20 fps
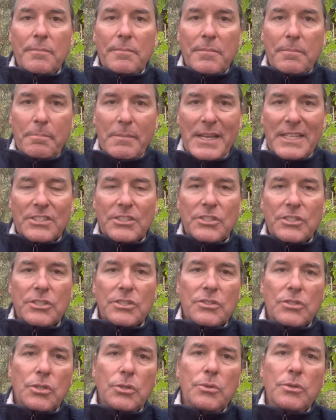messages
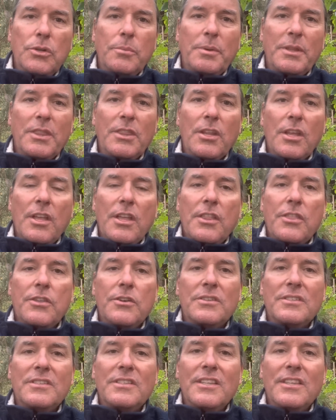to you but
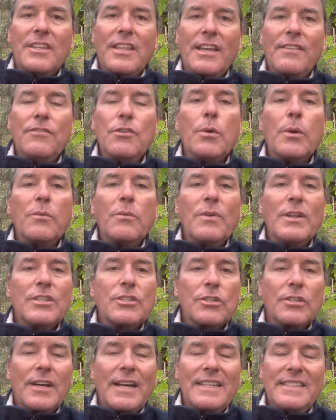they're they have no
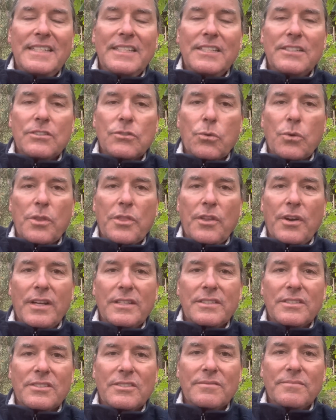original ideas or
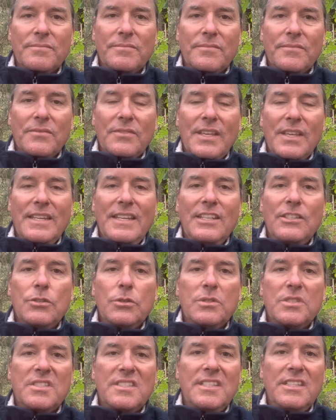thoughts they need to
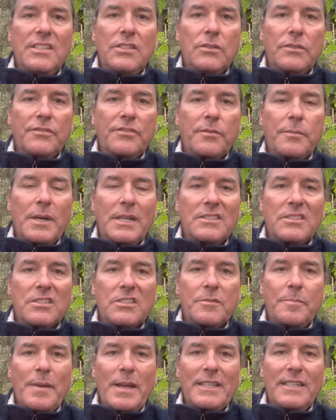steal from
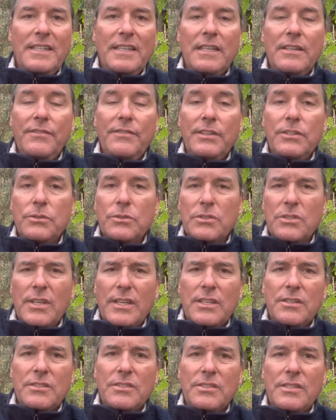unsuspecting individuals
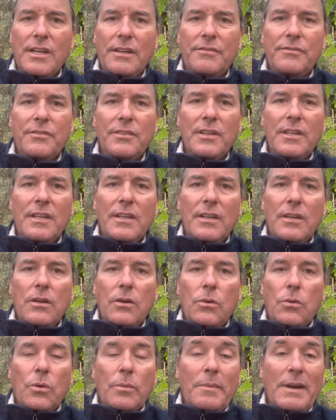like yourself
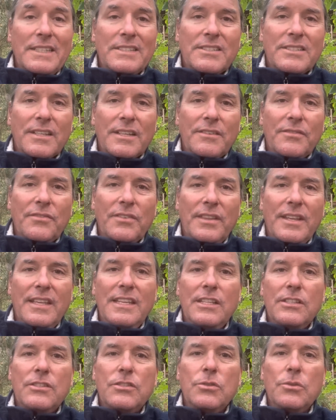or myself and they
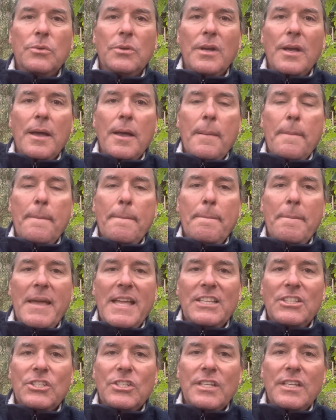need to
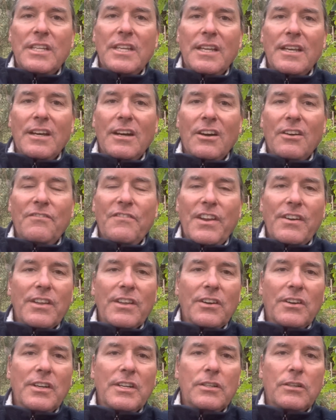mention very
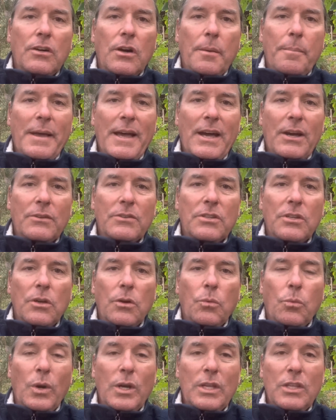little about
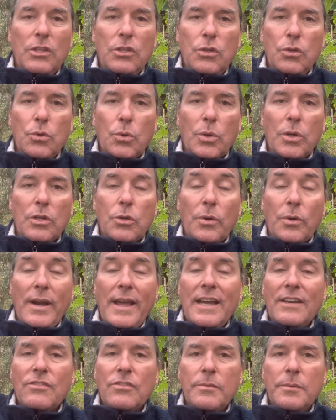what your, your
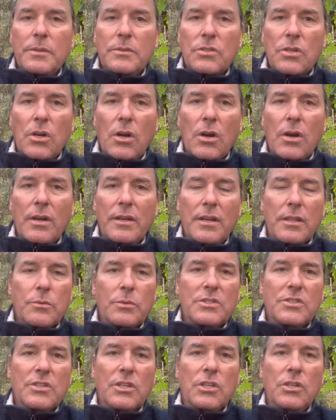attributes are. In other
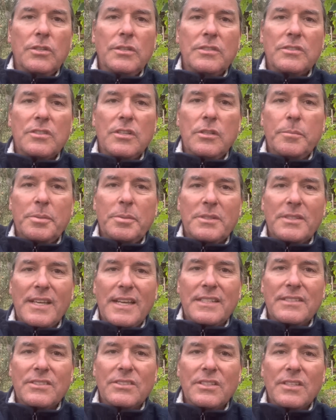words, the goodness that you
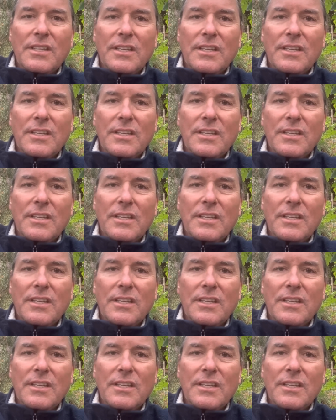possess.